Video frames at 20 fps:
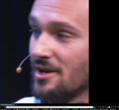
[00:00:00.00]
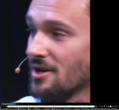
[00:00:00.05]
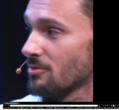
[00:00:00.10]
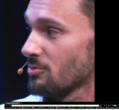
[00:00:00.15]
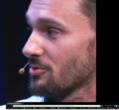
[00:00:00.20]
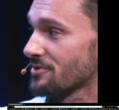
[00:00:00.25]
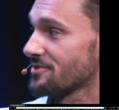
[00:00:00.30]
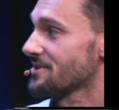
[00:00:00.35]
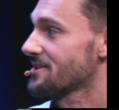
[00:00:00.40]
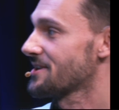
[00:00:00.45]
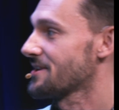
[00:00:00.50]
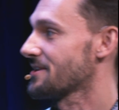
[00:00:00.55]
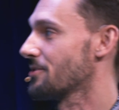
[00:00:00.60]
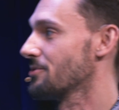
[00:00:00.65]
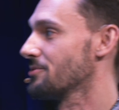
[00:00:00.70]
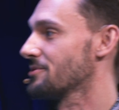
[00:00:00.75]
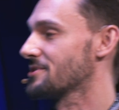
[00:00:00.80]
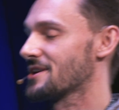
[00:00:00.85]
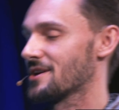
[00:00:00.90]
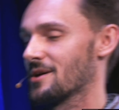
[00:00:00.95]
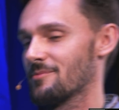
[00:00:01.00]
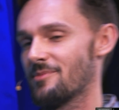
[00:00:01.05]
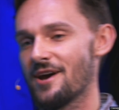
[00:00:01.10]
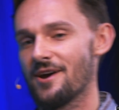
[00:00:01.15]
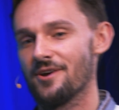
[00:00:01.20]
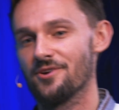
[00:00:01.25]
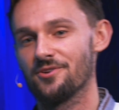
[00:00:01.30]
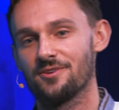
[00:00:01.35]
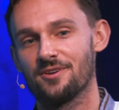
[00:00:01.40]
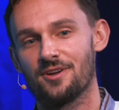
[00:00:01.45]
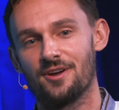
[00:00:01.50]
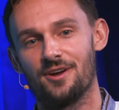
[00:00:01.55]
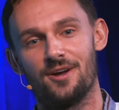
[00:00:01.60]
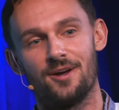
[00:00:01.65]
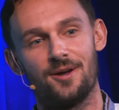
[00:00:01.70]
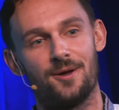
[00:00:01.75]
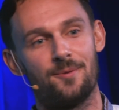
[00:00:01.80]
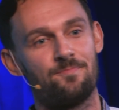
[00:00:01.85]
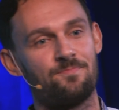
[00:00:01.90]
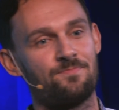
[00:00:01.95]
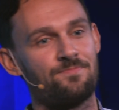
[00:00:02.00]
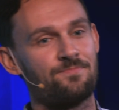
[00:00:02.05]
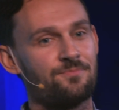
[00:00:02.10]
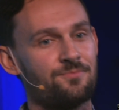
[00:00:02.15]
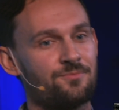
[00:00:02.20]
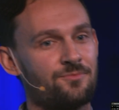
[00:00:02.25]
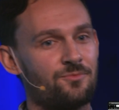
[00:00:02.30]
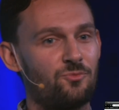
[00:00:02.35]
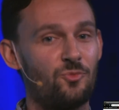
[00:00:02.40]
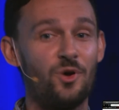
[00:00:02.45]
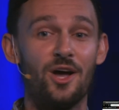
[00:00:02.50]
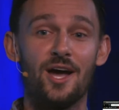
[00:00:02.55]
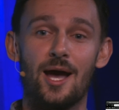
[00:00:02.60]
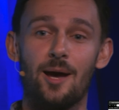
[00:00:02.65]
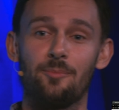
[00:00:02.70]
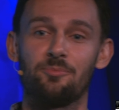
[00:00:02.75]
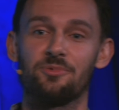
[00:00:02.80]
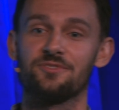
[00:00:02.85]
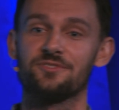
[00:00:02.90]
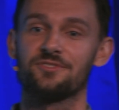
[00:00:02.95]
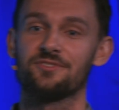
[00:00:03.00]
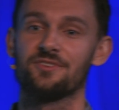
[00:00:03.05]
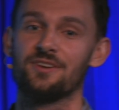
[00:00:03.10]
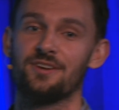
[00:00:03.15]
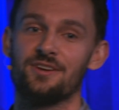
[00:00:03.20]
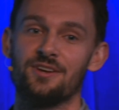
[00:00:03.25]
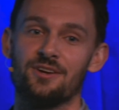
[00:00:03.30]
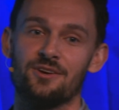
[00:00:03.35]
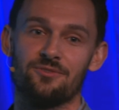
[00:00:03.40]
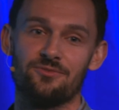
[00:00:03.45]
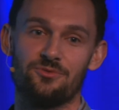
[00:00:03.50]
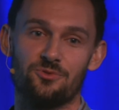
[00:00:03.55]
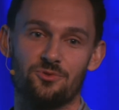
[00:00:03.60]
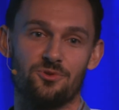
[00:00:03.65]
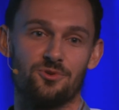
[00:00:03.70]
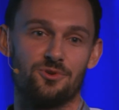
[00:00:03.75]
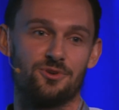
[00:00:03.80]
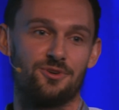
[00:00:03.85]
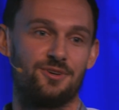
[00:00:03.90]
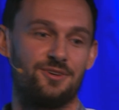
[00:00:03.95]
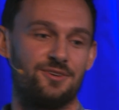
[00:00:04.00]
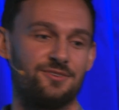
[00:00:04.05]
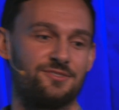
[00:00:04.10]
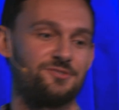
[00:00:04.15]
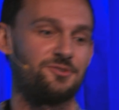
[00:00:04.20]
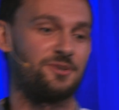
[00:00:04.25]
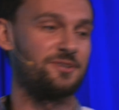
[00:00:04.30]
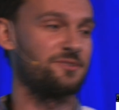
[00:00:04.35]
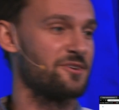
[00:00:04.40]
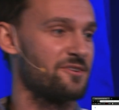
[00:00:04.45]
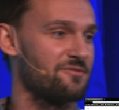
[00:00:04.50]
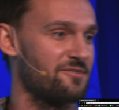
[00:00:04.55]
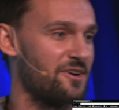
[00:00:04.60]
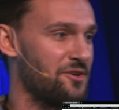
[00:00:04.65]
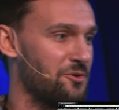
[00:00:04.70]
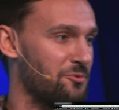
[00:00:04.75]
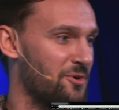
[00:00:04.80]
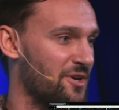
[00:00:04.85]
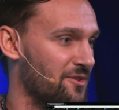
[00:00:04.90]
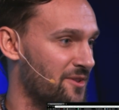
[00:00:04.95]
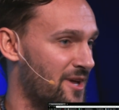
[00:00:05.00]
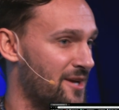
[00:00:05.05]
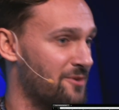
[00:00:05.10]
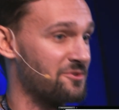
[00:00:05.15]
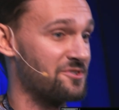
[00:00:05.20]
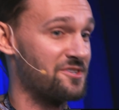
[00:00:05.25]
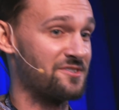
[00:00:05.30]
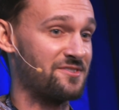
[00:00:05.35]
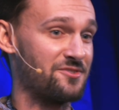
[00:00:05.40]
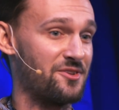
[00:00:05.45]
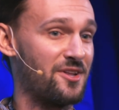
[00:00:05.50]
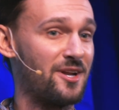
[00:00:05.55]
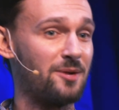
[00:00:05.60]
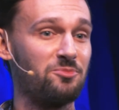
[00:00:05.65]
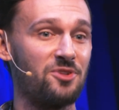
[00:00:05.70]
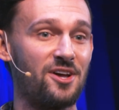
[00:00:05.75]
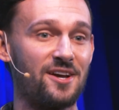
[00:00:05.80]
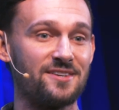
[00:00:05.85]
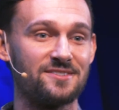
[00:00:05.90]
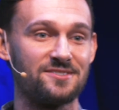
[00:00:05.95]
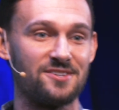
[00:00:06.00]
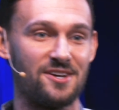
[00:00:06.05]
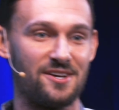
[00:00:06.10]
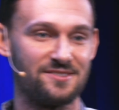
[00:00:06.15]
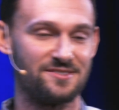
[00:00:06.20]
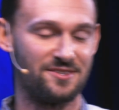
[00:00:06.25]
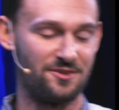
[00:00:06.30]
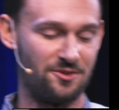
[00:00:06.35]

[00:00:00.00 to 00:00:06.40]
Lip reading: we're thinking only about what happens for strictly evaluated languages. So that applies to us in